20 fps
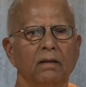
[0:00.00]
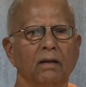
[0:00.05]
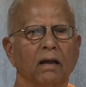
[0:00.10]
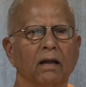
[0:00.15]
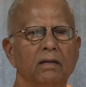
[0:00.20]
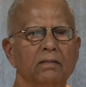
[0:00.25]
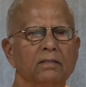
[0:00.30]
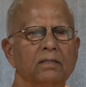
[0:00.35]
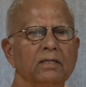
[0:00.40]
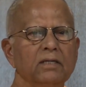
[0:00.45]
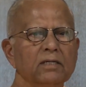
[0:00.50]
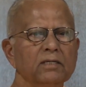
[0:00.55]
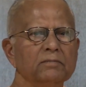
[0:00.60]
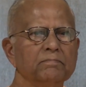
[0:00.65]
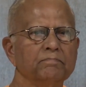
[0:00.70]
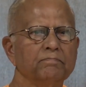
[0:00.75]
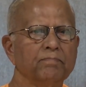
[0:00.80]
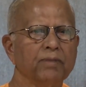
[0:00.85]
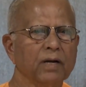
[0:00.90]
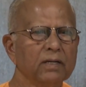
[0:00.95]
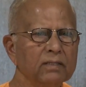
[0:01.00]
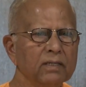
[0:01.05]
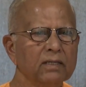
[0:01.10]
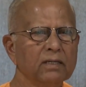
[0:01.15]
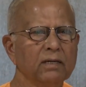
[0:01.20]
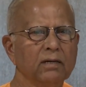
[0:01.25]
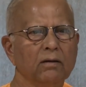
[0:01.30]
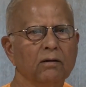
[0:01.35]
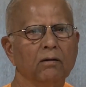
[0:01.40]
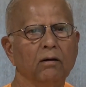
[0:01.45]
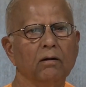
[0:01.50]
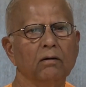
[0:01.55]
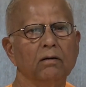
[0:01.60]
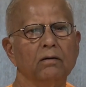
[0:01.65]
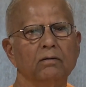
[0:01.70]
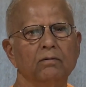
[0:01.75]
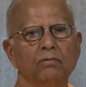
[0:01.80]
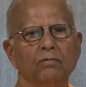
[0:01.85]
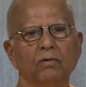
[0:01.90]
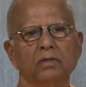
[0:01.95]
And his brother-in-law
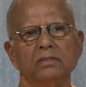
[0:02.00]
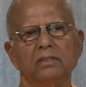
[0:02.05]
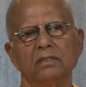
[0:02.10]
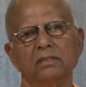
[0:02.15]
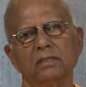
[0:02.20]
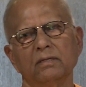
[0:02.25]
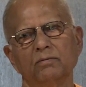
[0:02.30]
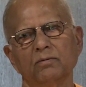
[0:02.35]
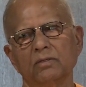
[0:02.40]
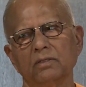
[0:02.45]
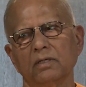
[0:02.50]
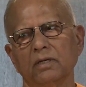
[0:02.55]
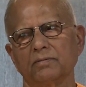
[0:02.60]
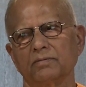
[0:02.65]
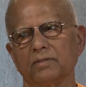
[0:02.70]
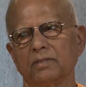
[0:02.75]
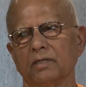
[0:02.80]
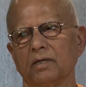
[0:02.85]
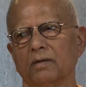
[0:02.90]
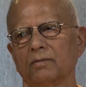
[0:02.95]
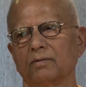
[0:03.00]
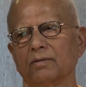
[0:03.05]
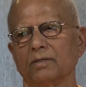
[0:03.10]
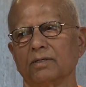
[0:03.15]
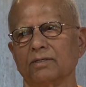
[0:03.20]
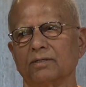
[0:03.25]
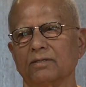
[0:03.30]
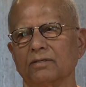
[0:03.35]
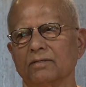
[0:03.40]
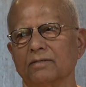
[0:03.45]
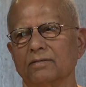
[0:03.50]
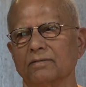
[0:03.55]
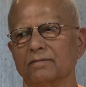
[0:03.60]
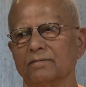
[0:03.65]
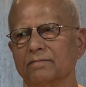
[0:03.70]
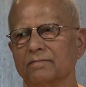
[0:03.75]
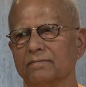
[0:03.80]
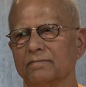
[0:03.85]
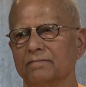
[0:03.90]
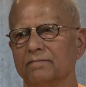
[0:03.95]
was a devotee of Sri Ramakrishna,
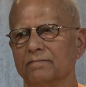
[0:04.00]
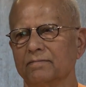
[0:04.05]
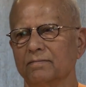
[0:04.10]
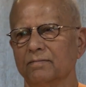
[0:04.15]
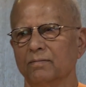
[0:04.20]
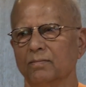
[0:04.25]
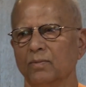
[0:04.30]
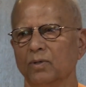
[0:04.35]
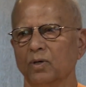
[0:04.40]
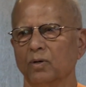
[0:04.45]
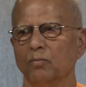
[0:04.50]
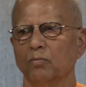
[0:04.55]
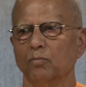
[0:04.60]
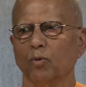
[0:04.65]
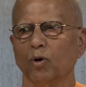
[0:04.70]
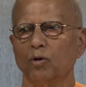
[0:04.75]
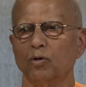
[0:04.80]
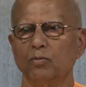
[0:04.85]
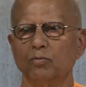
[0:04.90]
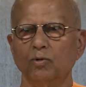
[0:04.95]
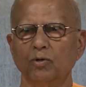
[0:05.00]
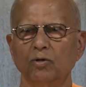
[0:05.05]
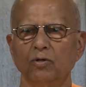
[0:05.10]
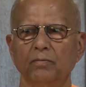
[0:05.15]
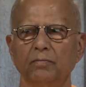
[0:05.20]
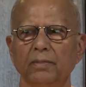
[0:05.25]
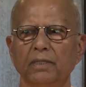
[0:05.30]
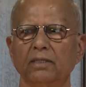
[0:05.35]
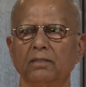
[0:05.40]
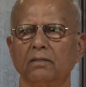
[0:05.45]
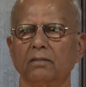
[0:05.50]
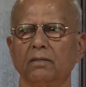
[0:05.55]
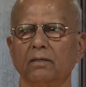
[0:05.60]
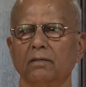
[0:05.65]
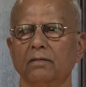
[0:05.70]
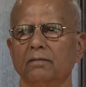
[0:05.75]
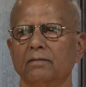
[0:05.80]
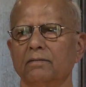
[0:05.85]
Manomohan Mitra.